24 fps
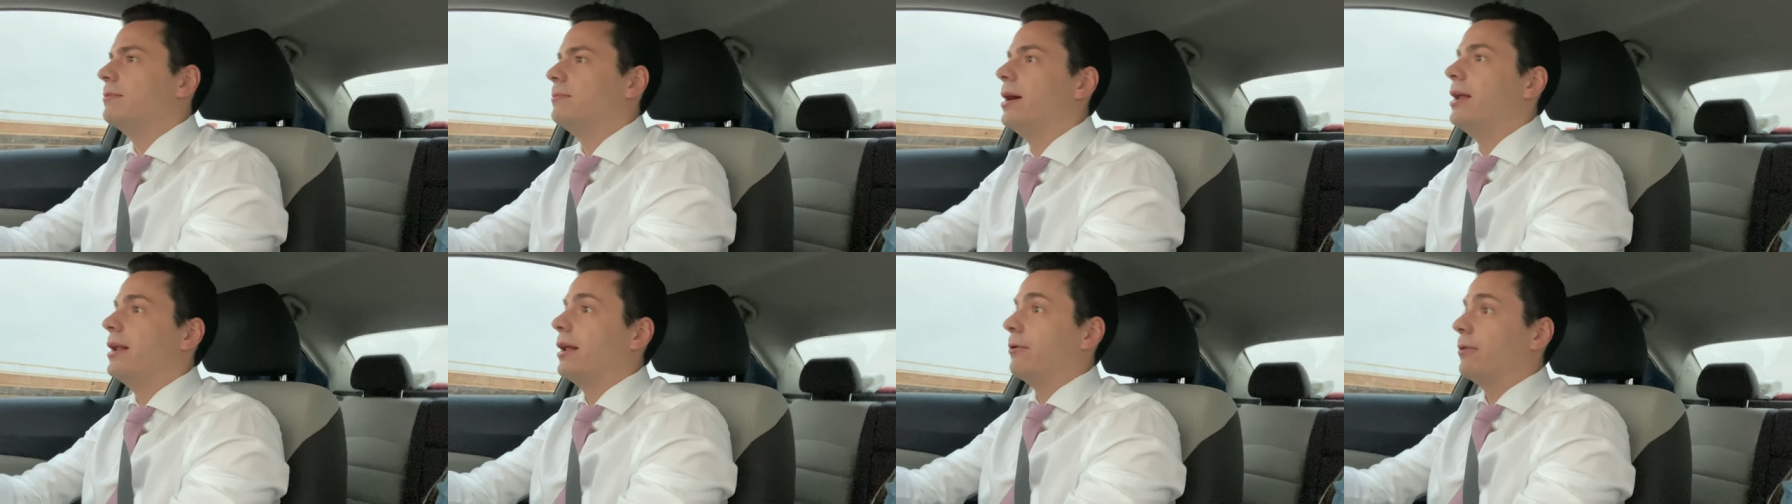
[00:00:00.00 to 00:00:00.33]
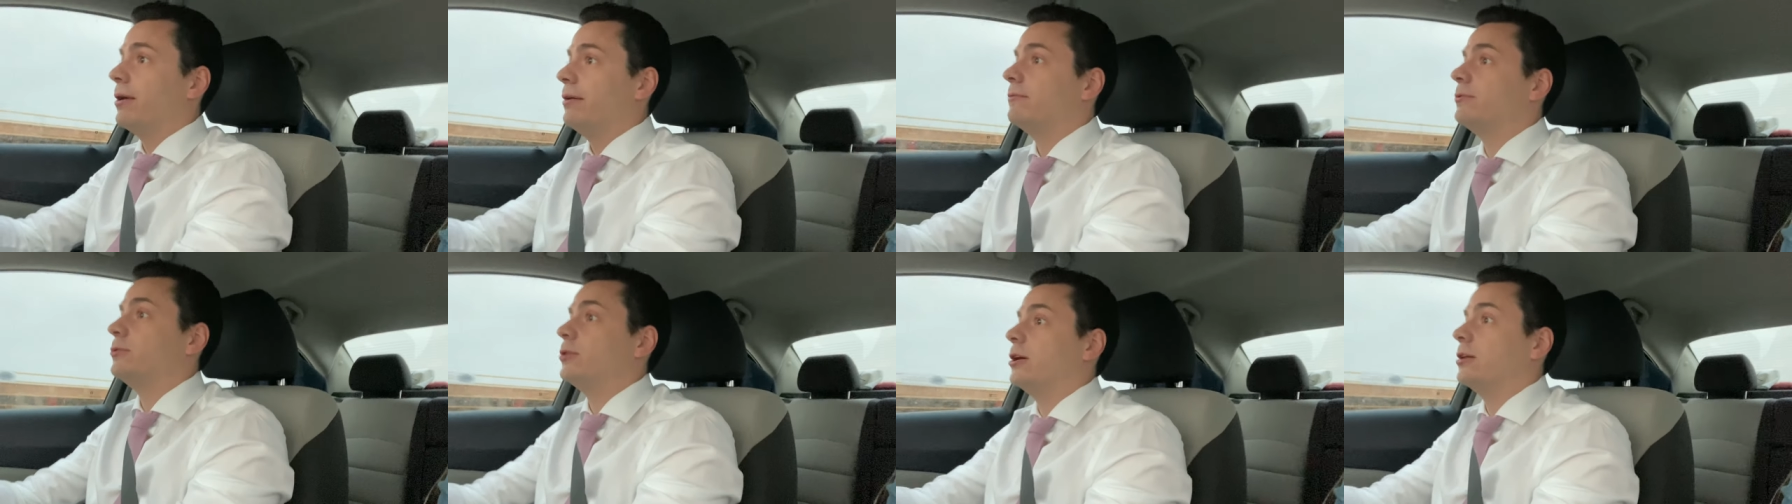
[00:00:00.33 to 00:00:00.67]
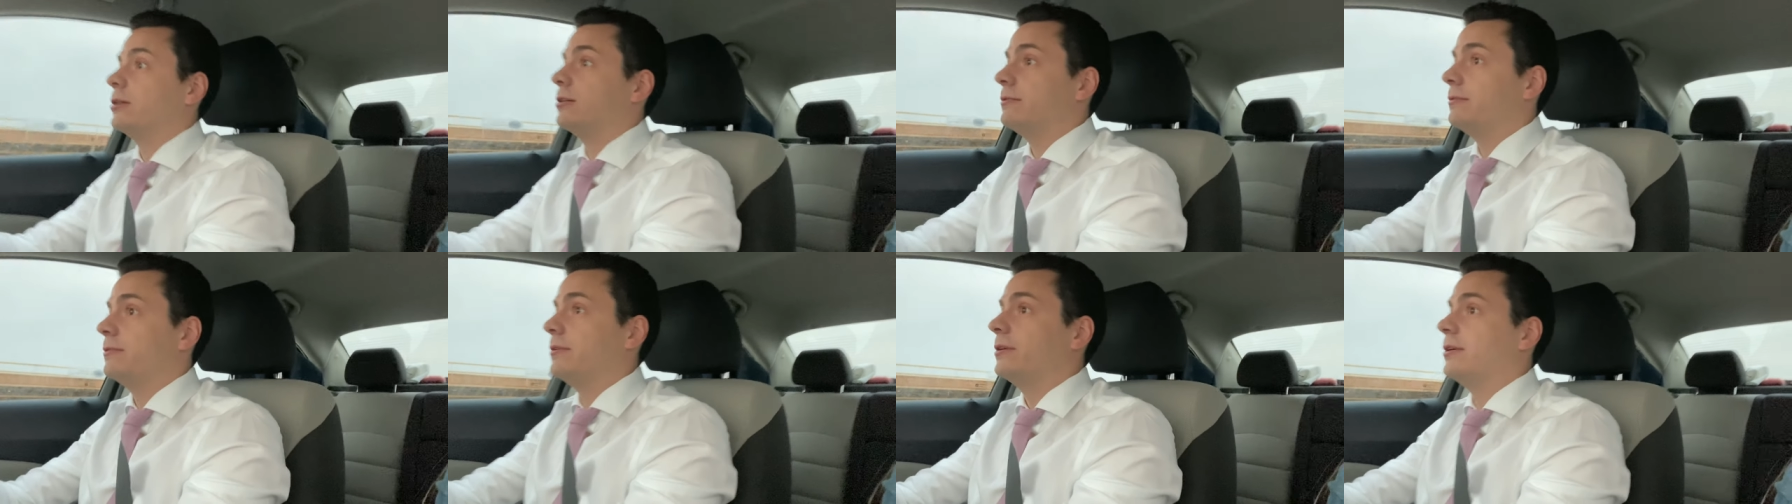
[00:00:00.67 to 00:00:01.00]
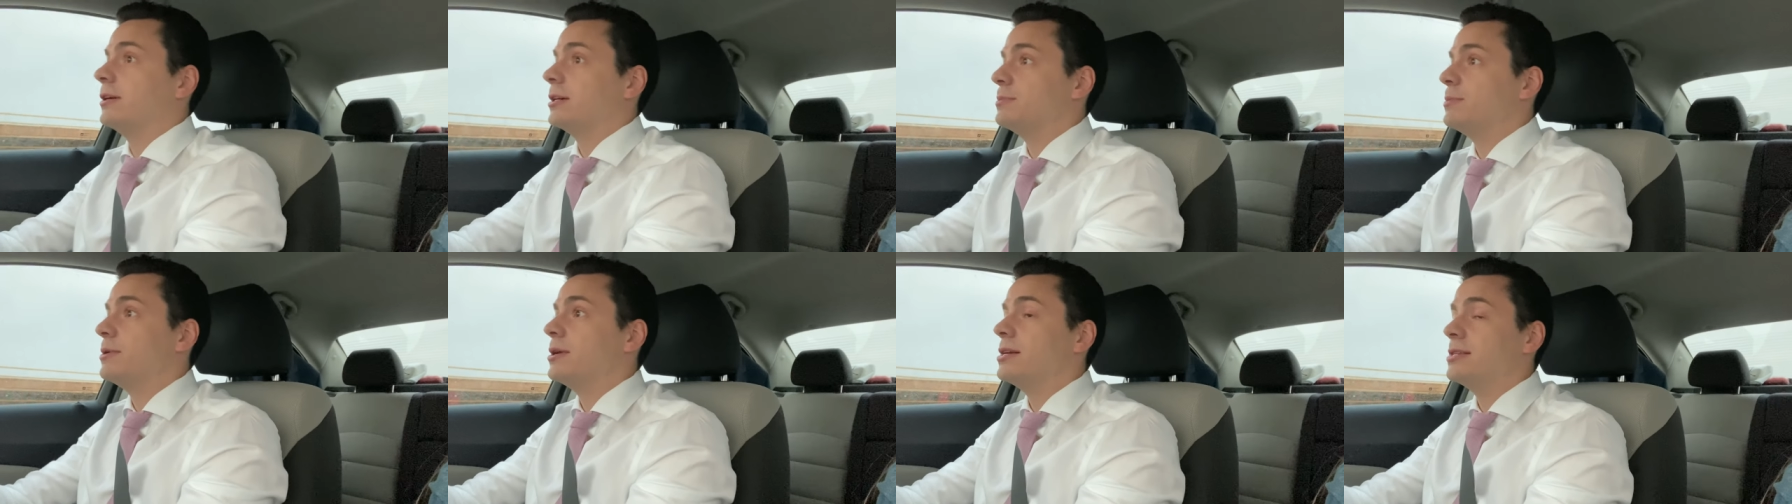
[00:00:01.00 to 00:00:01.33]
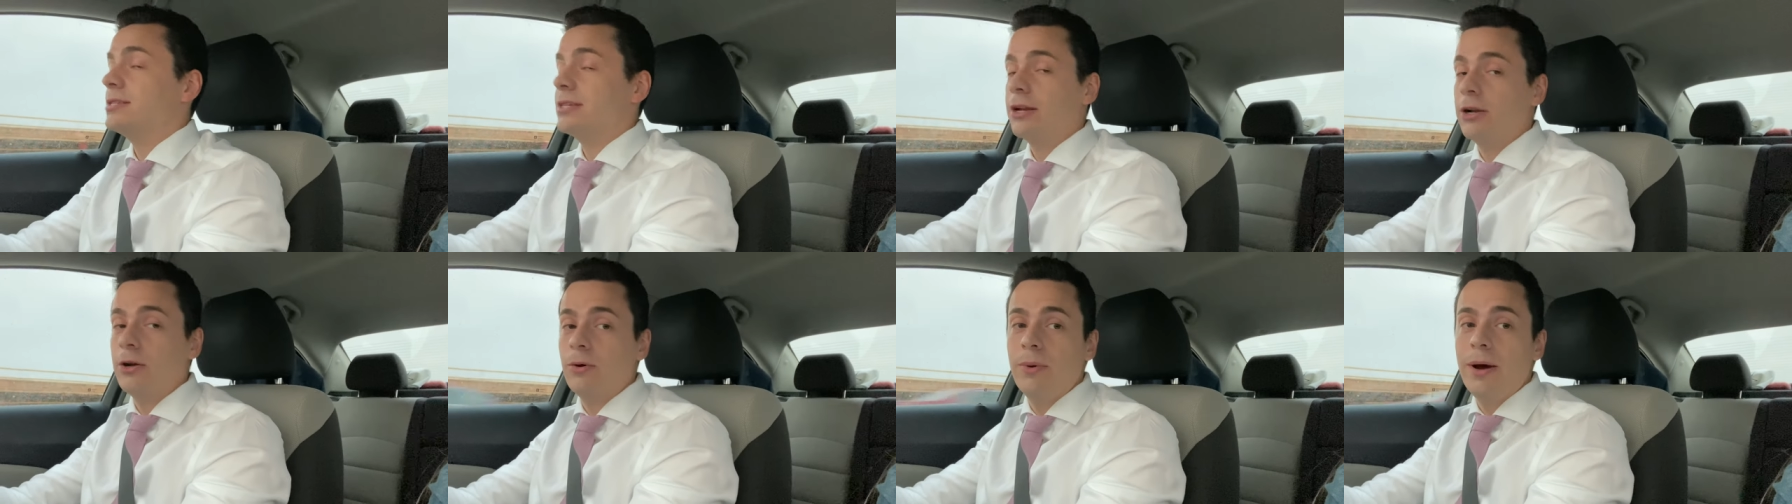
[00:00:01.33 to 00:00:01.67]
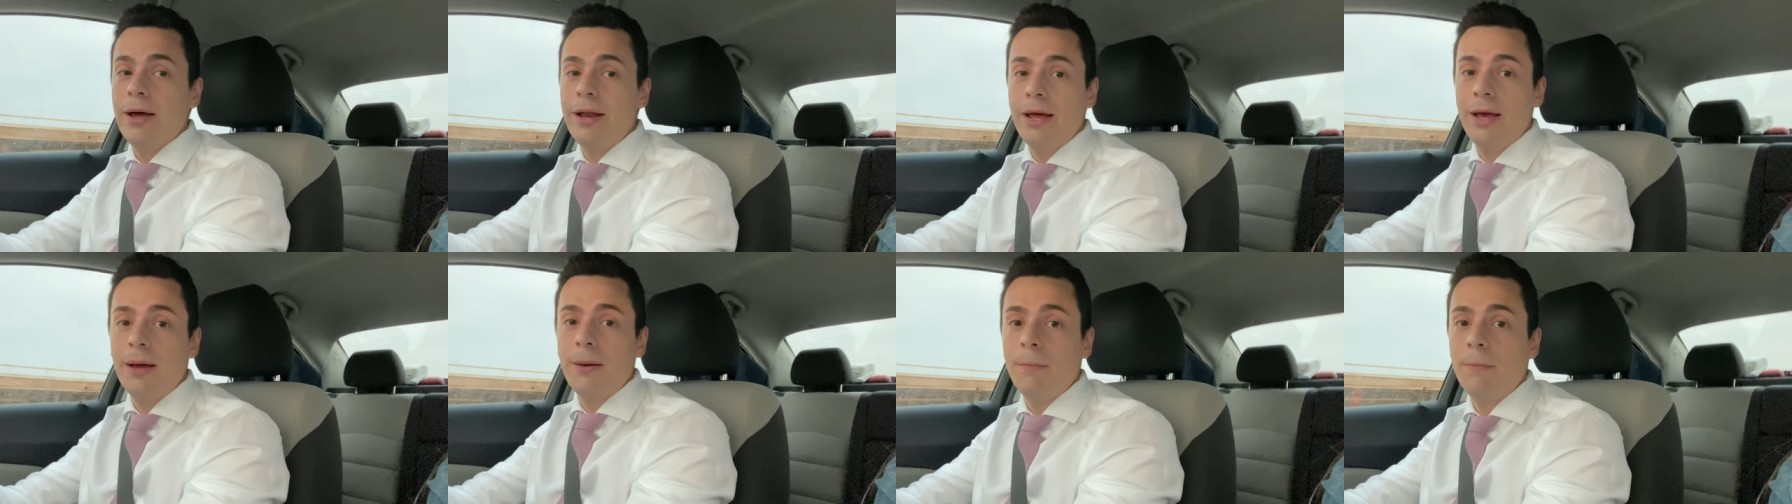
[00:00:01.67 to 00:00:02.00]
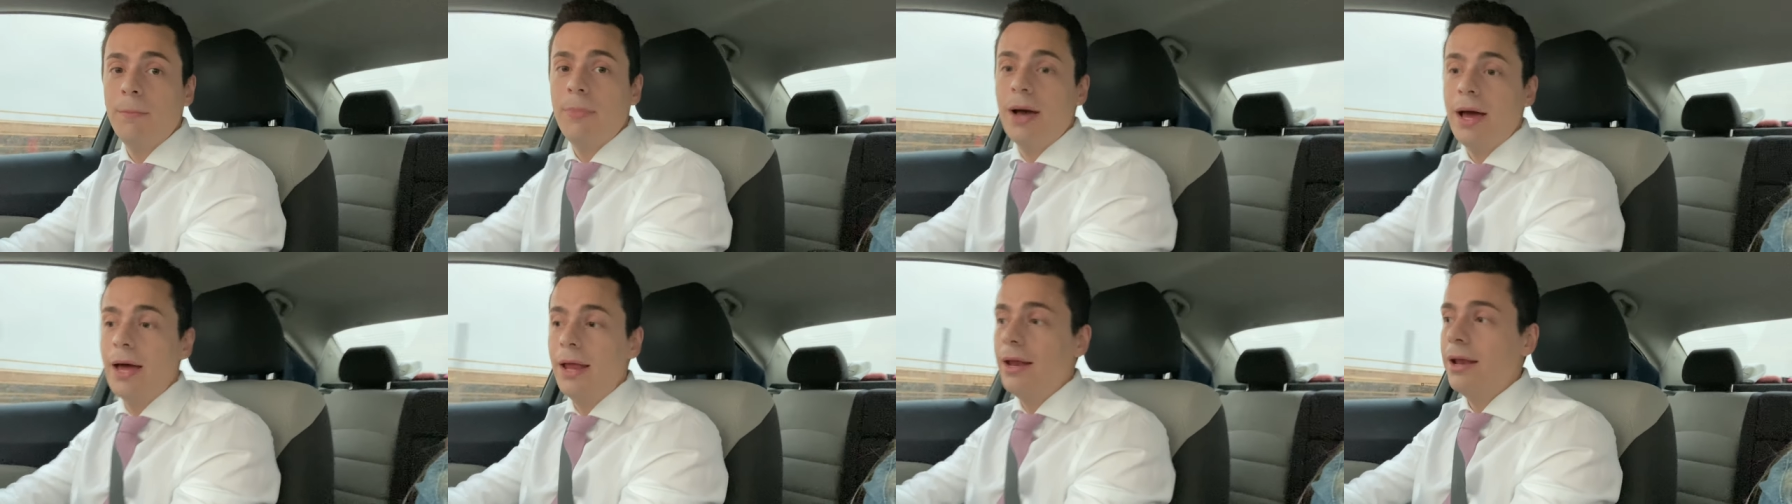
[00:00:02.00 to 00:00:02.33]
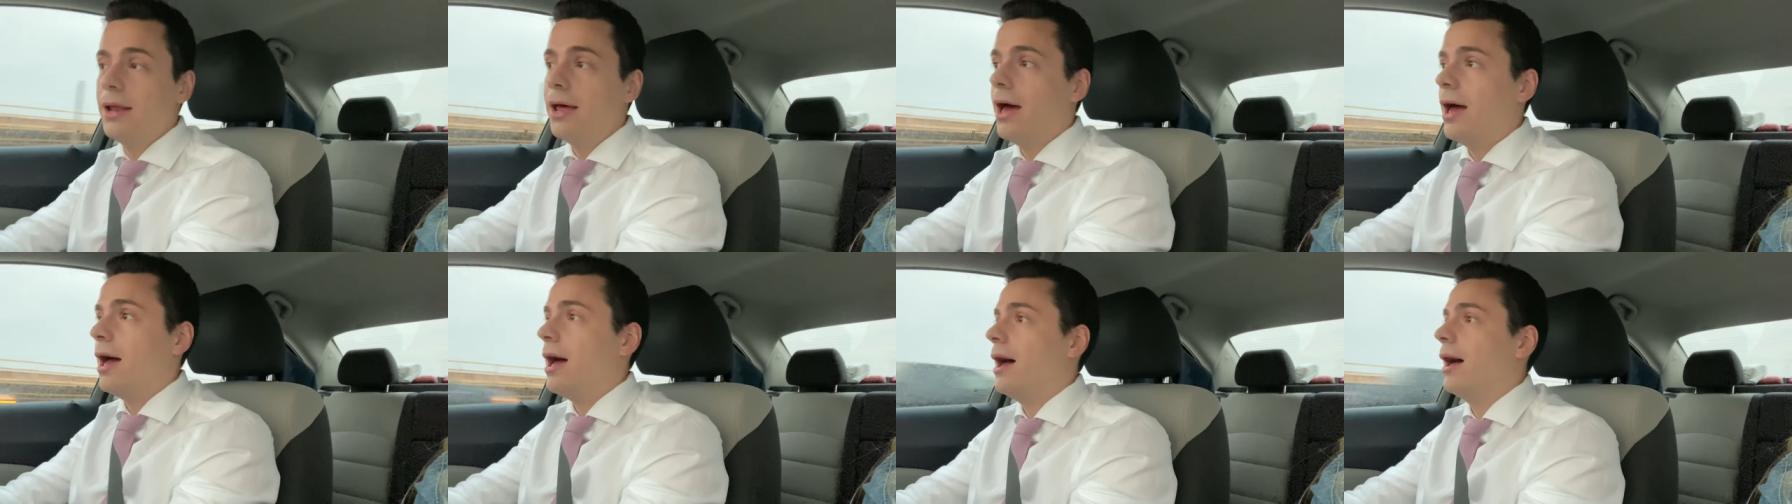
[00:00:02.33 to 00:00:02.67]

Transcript: We had a great photographer experience at our wedding, but right.